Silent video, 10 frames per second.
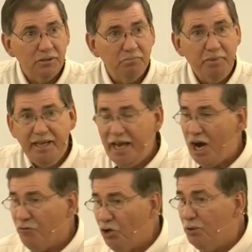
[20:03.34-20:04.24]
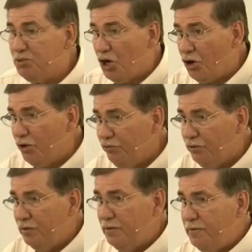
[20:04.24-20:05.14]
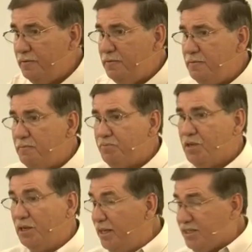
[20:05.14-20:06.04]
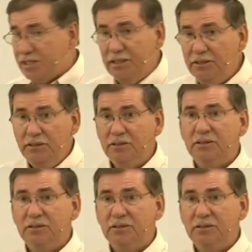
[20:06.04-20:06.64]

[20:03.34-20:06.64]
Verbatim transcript: be careful, observe, listen?